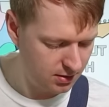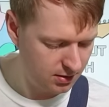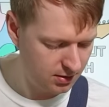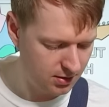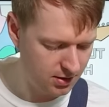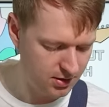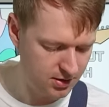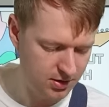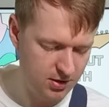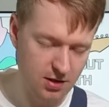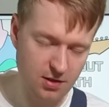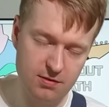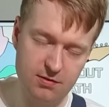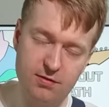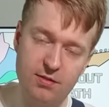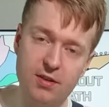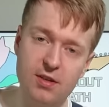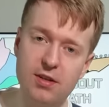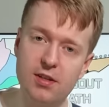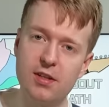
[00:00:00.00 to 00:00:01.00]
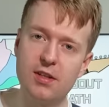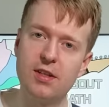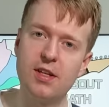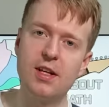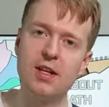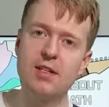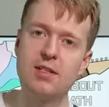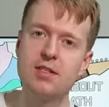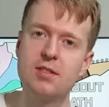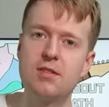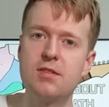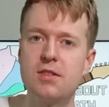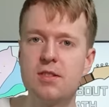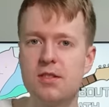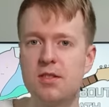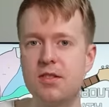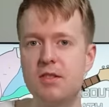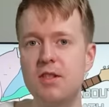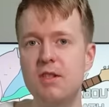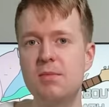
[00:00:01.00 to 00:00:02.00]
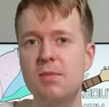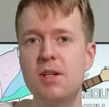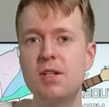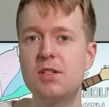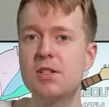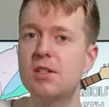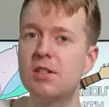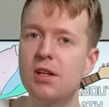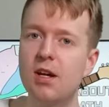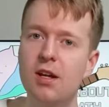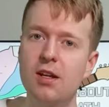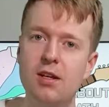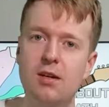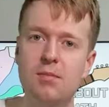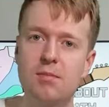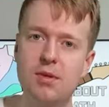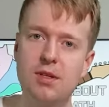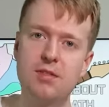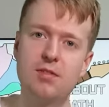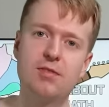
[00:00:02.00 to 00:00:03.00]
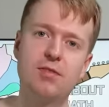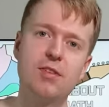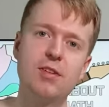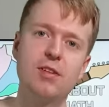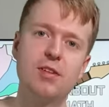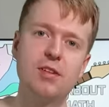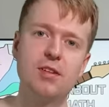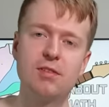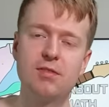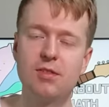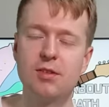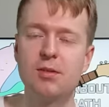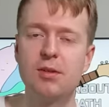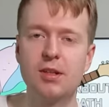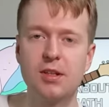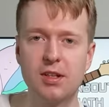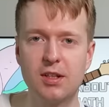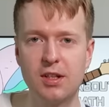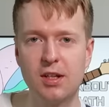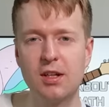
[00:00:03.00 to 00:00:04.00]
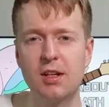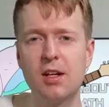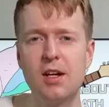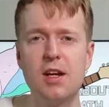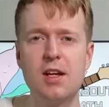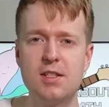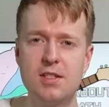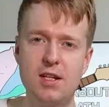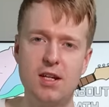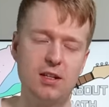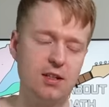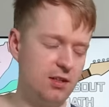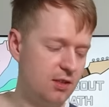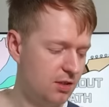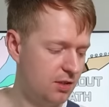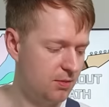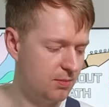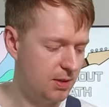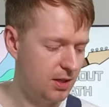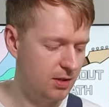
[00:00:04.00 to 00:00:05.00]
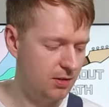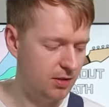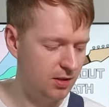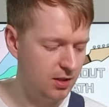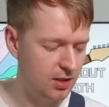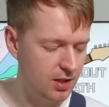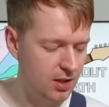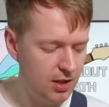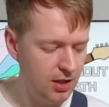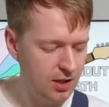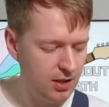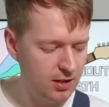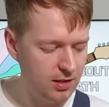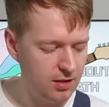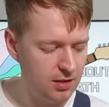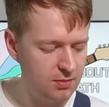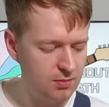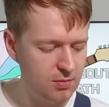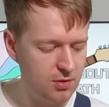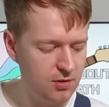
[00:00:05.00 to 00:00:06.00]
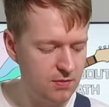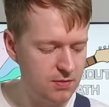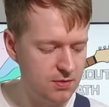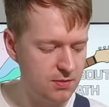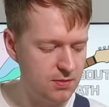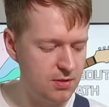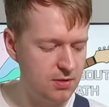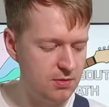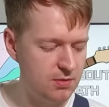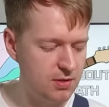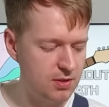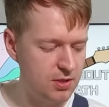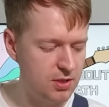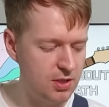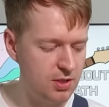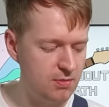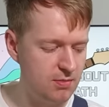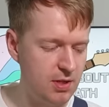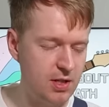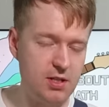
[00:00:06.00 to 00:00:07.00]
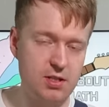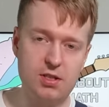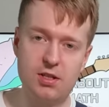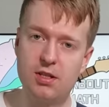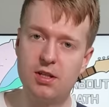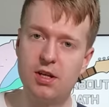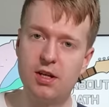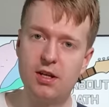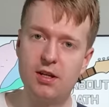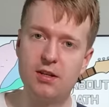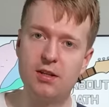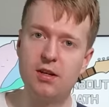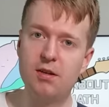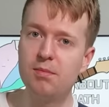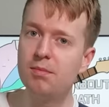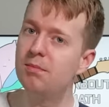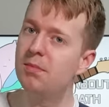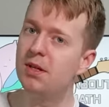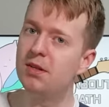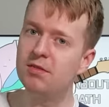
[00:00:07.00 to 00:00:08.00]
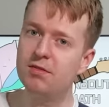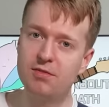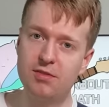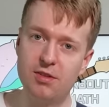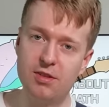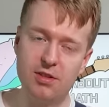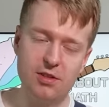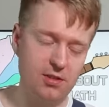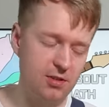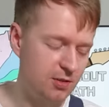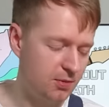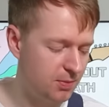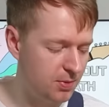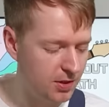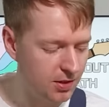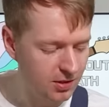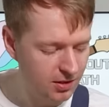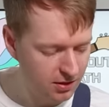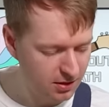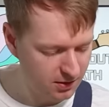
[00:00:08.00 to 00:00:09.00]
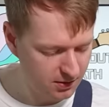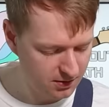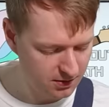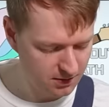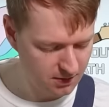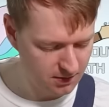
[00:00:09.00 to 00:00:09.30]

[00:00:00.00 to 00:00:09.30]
this the third in there, so it's a C major nine omit third if you want to get technical about it. And then it moves up to a G major nine omit third up here.